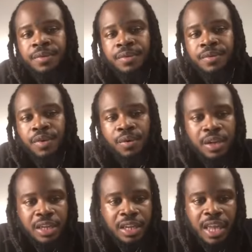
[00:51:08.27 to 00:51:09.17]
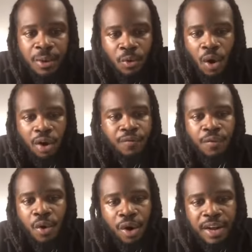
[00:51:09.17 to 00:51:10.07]
So to keep water from
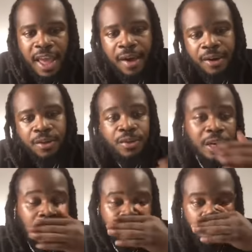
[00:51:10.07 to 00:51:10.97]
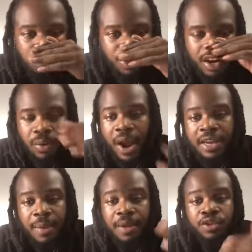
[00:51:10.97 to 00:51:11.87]
going down there, you need to filtrate it right.
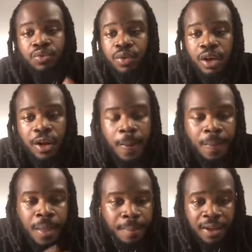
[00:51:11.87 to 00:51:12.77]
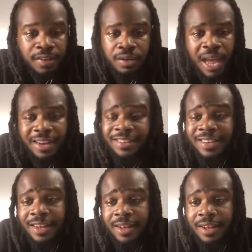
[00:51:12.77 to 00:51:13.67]
That means you basically you got
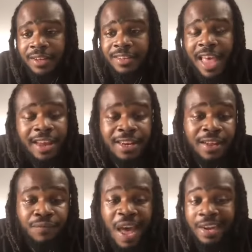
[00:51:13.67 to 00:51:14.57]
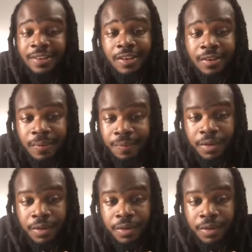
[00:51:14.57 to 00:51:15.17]
a stagnant lymphatic system.